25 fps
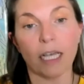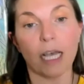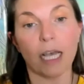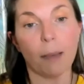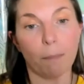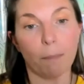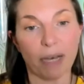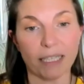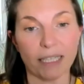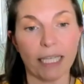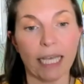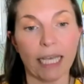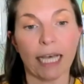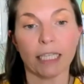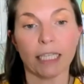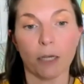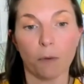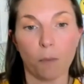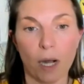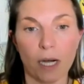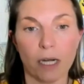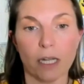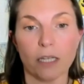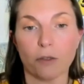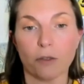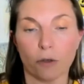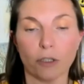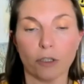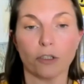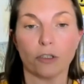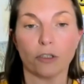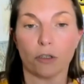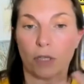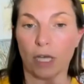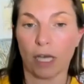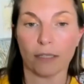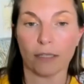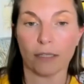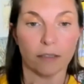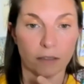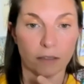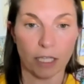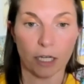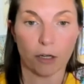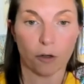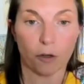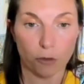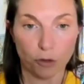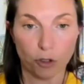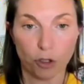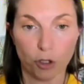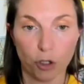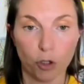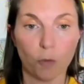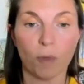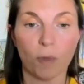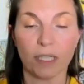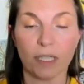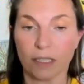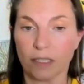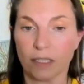but the other one is also that the consumers